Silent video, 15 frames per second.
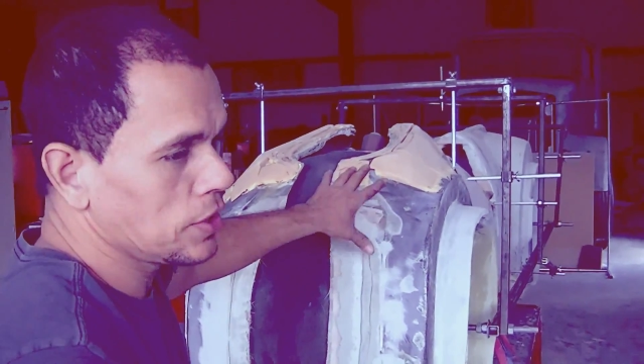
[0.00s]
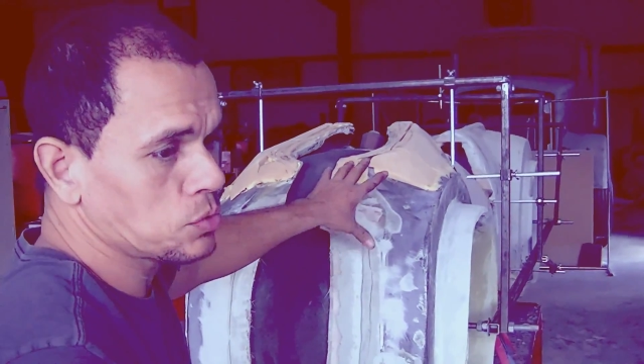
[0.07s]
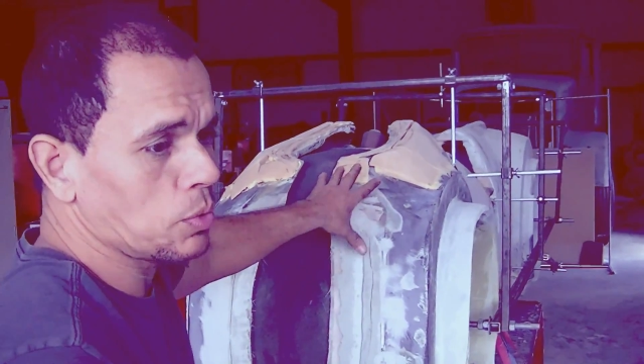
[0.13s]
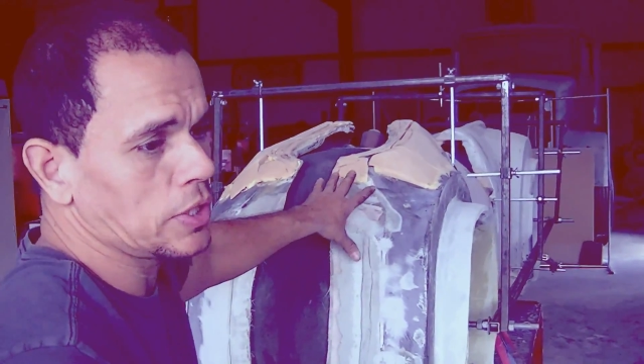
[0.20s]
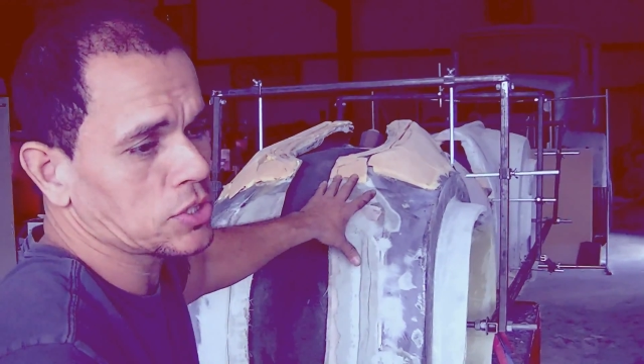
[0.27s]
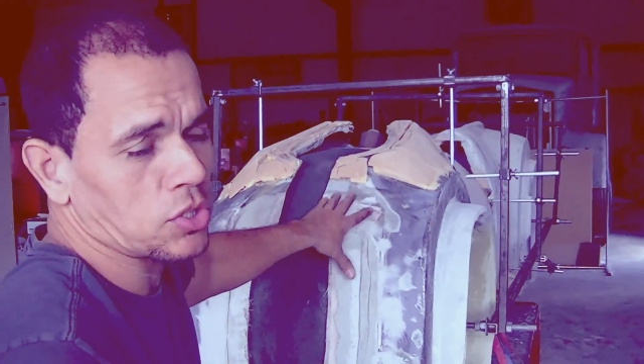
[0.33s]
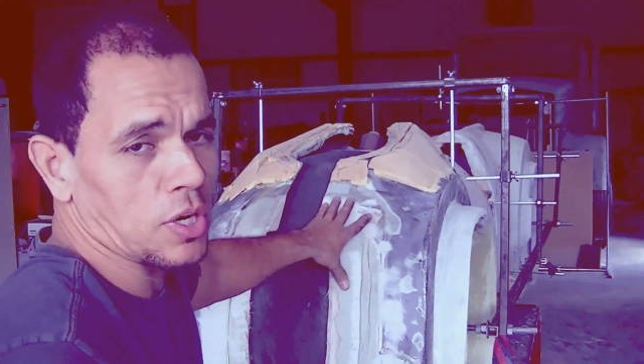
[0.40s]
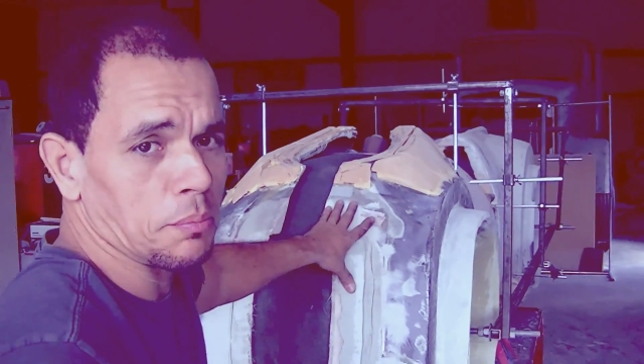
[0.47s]
this
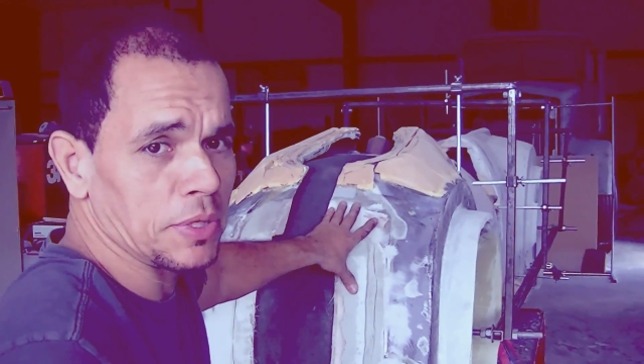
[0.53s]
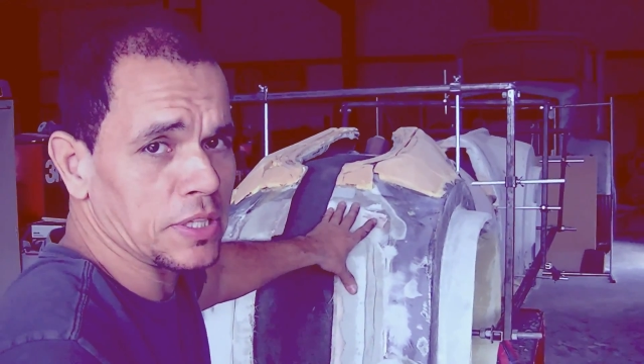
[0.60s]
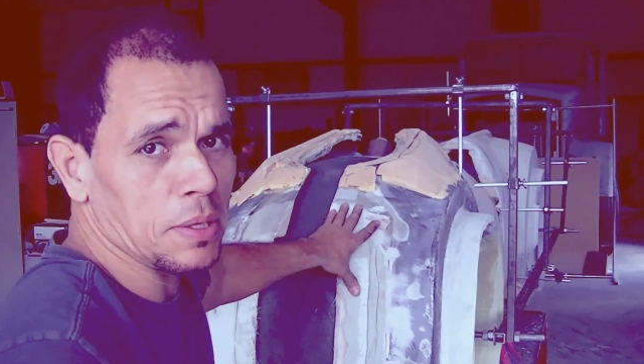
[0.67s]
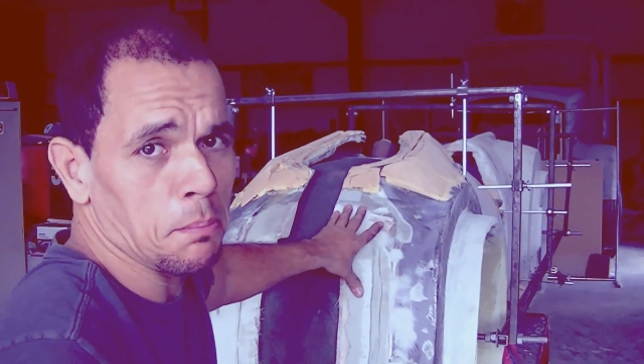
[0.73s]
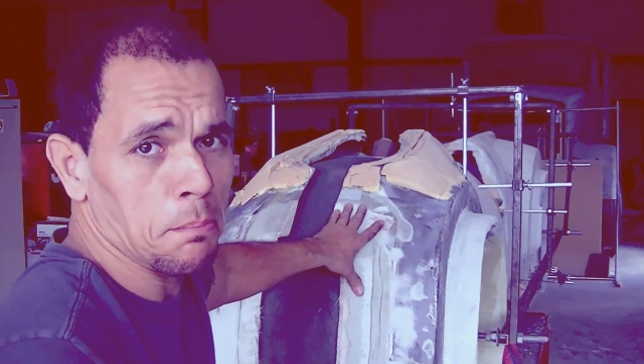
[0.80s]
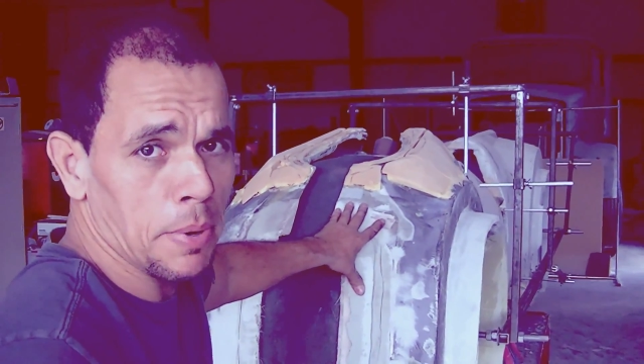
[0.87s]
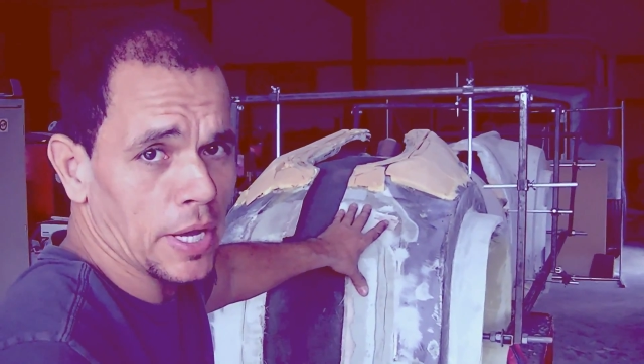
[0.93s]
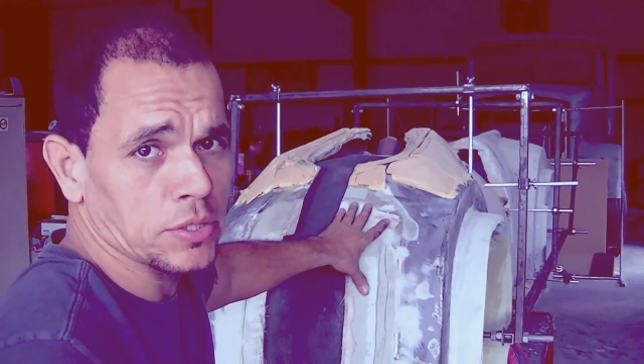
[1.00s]
one is going to be
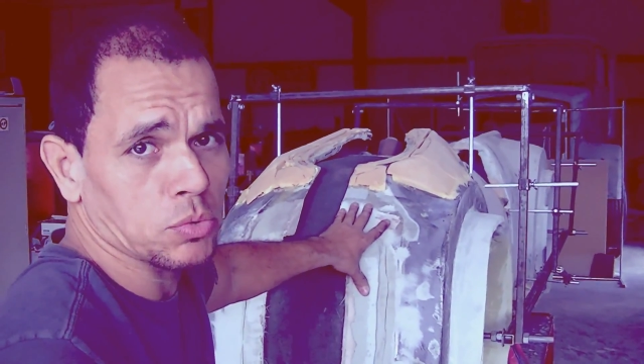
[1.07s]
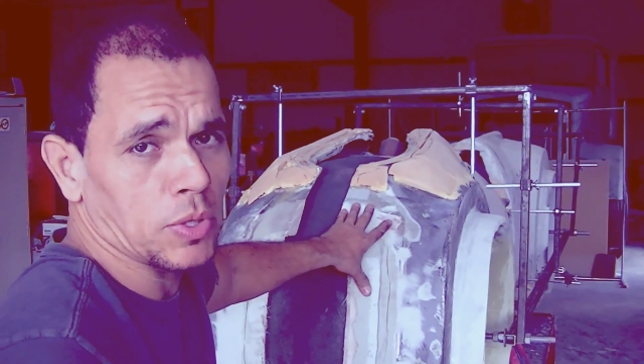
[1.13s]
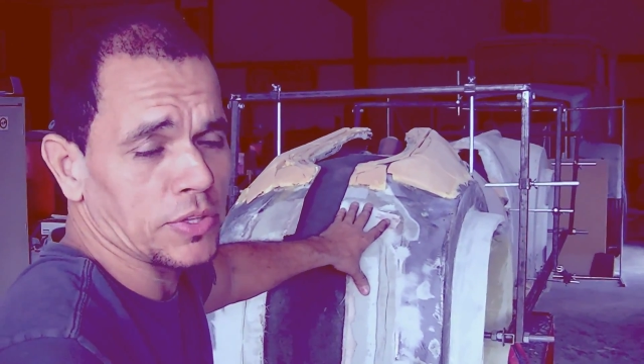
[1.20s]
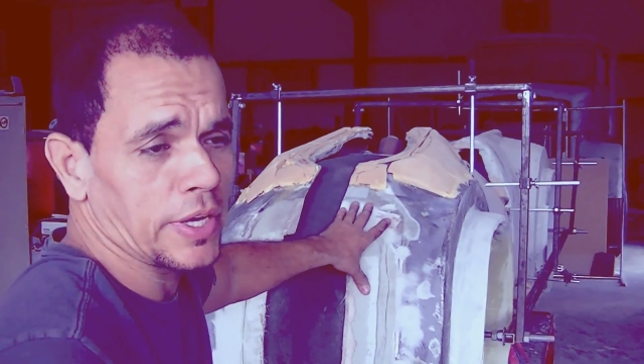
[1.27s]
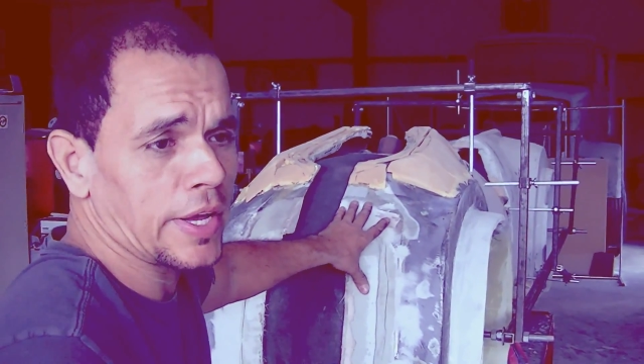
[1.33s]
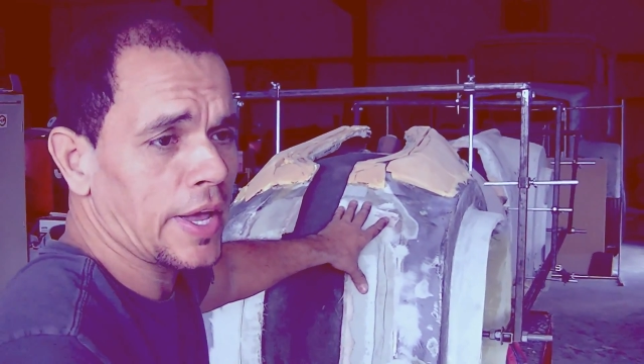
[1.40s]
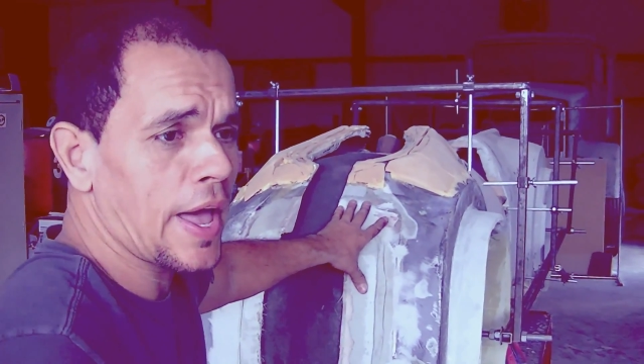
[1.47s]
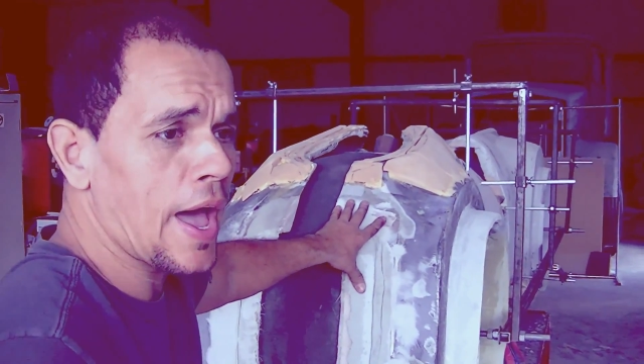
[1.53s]
the best one
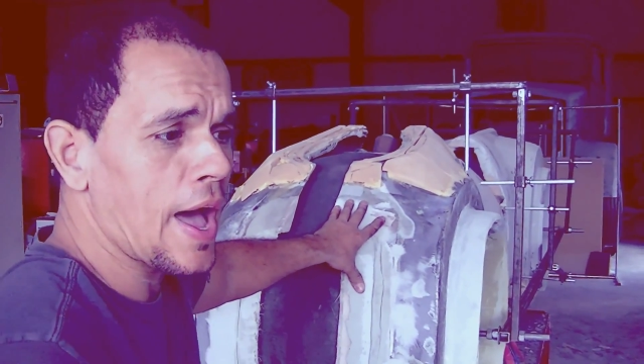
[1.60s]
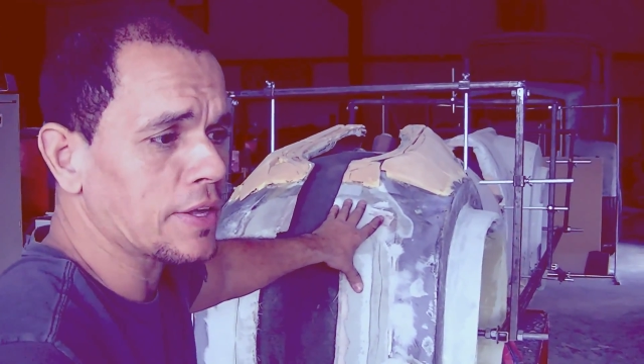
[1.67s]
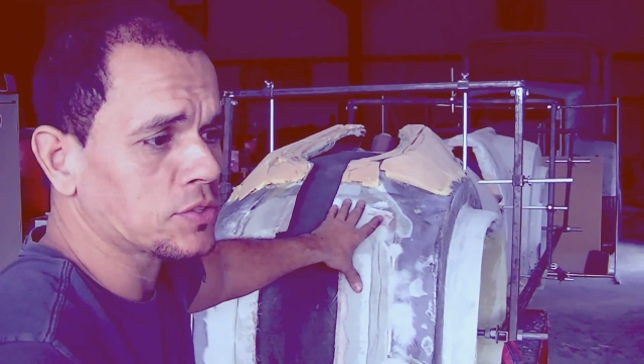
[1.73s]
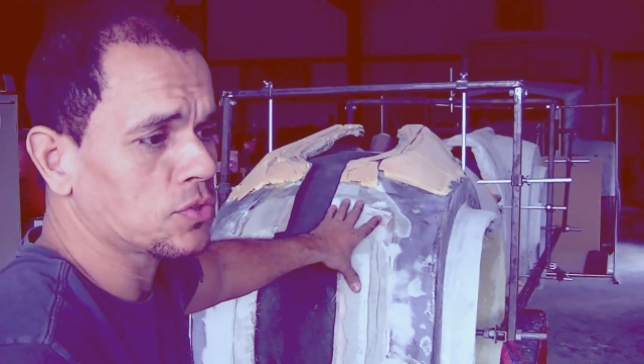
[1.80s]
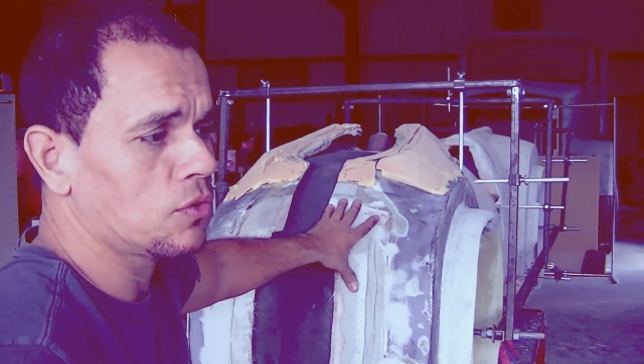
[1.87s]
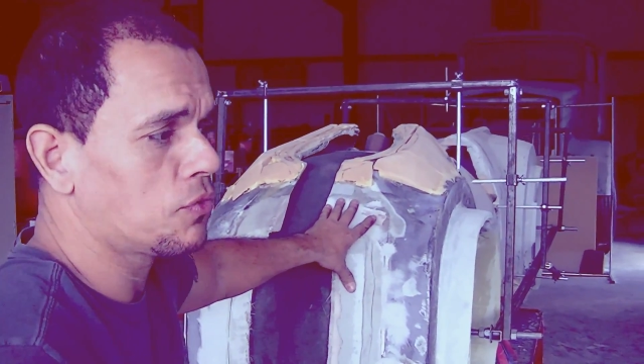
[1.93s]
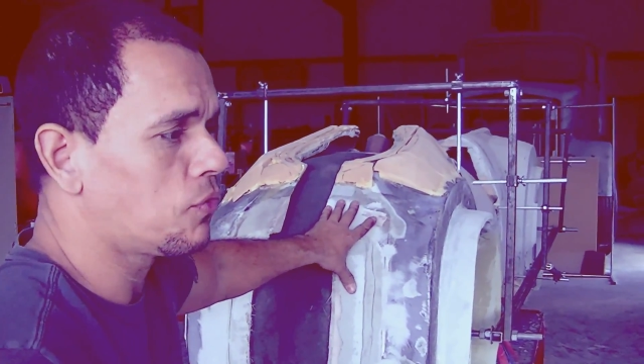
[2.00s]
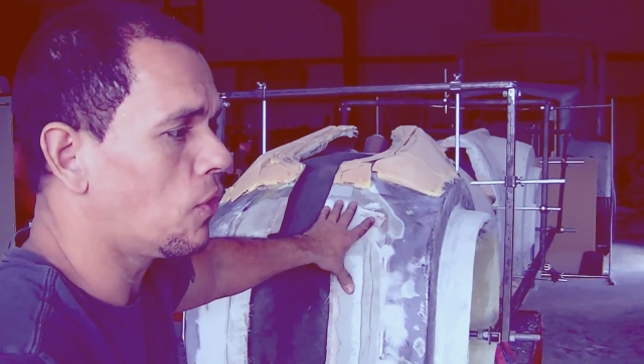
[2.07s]
they had
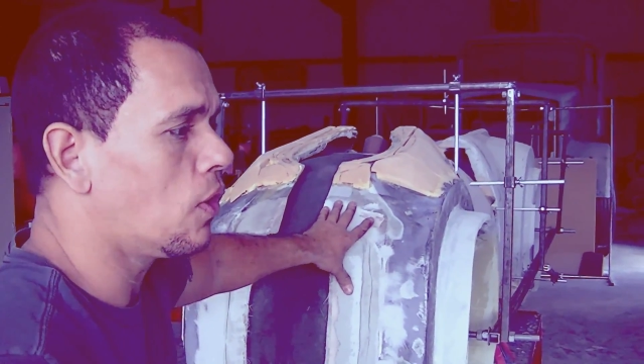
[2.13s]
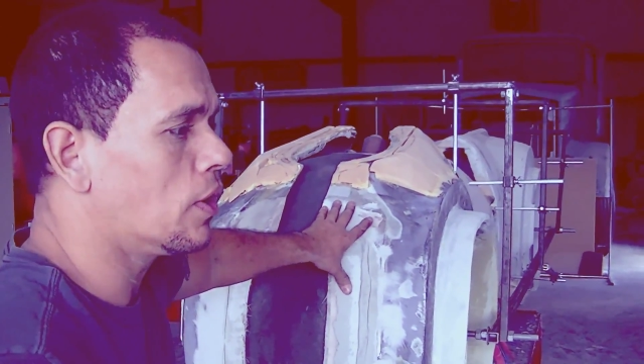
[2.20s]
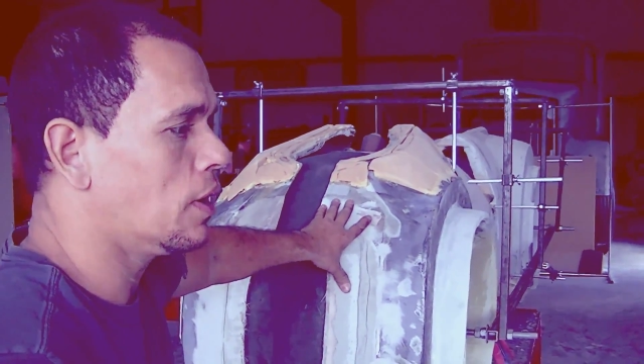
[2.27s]
so far.